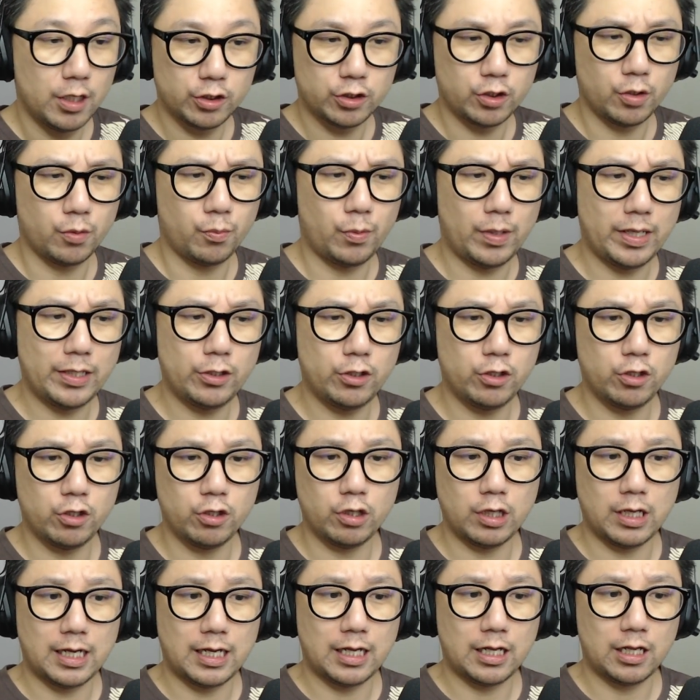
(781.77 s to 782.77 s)
So when
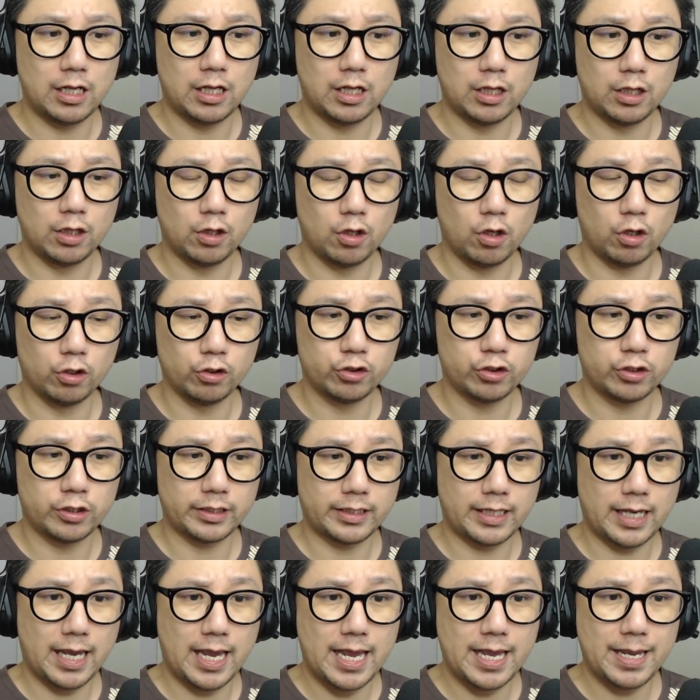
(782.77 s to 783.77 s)
you uh, launch the
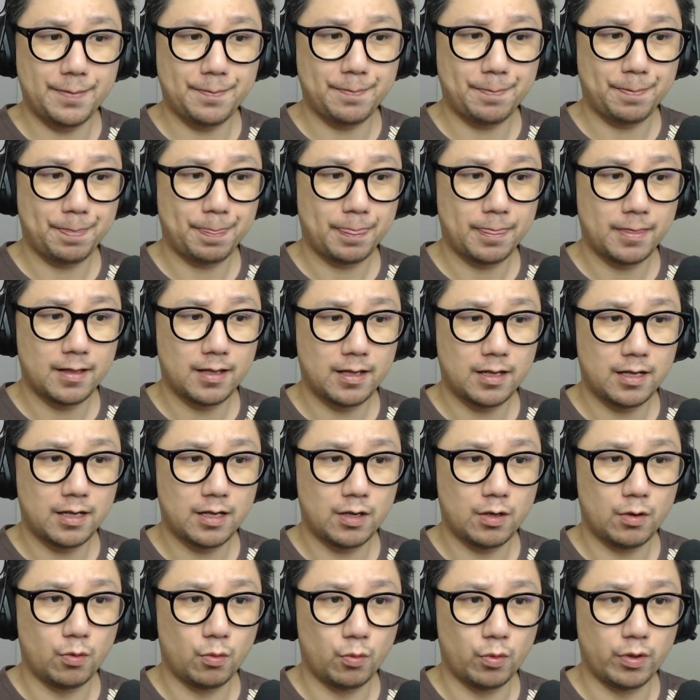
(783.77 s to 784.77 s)
game
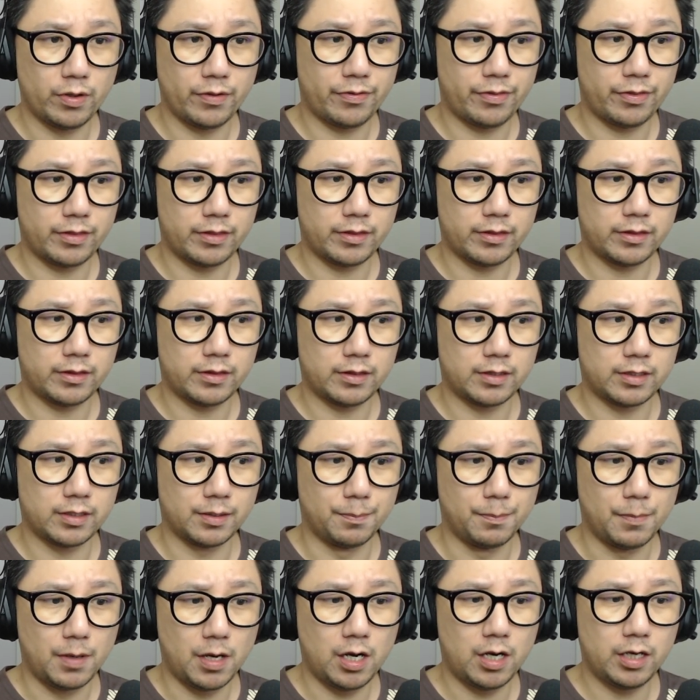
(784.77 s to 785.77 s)
with the
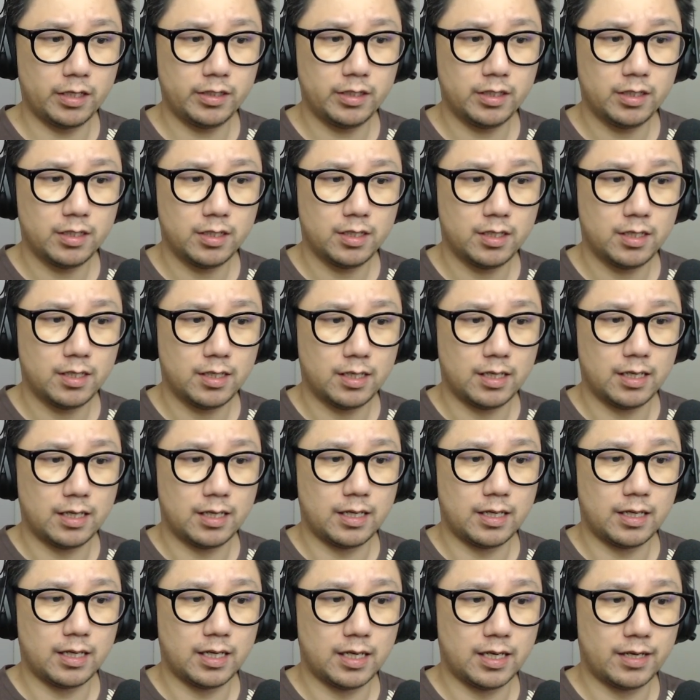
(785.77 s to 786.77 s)
mod
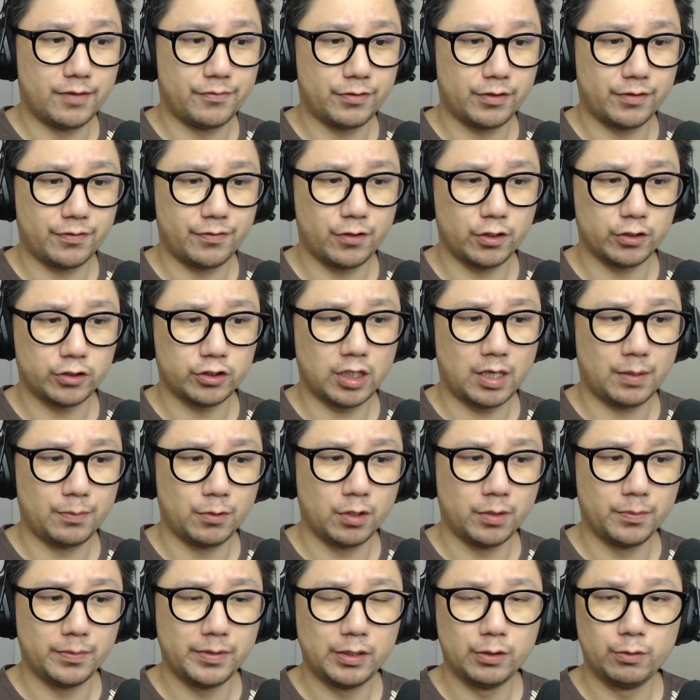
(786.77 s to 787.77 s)
uh, for the first time
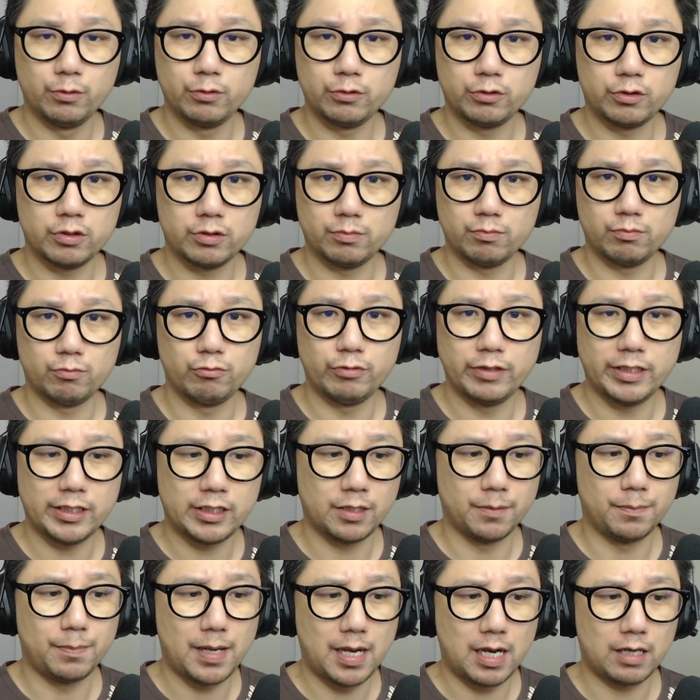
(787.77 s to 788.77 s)
normally it would
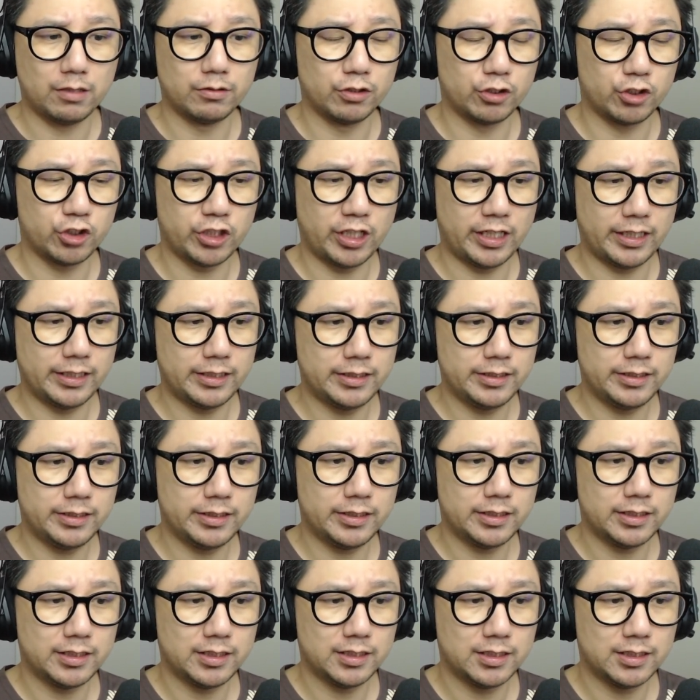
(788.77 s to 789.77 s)
recompile the
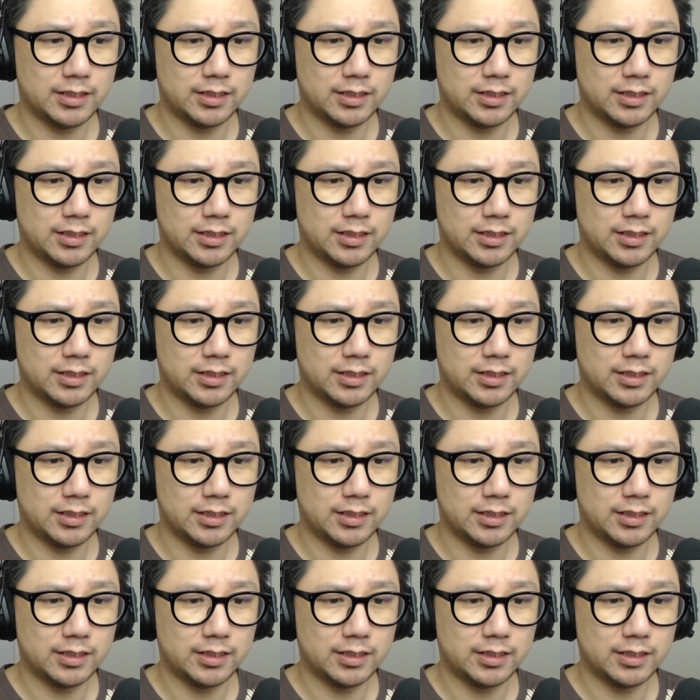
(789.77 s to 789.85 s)
shaders.